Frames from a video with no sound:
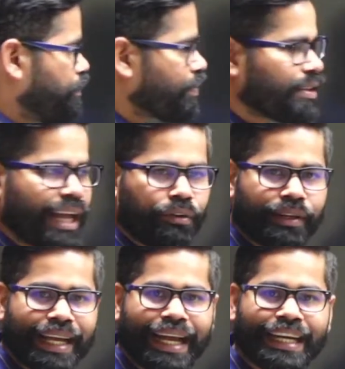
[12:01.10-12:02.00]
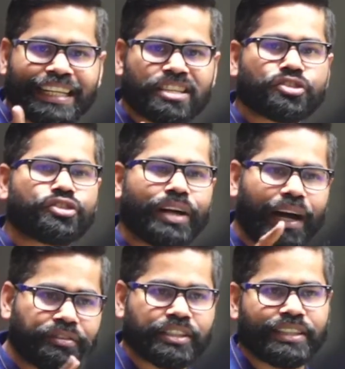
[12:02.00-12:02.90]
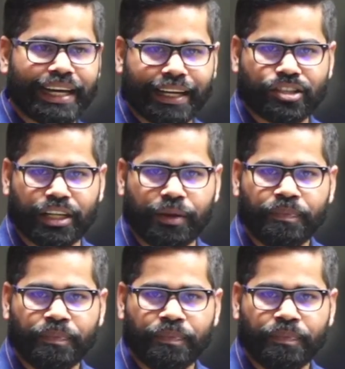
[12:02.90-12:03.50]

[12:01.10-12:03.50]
Now here it is draft direction.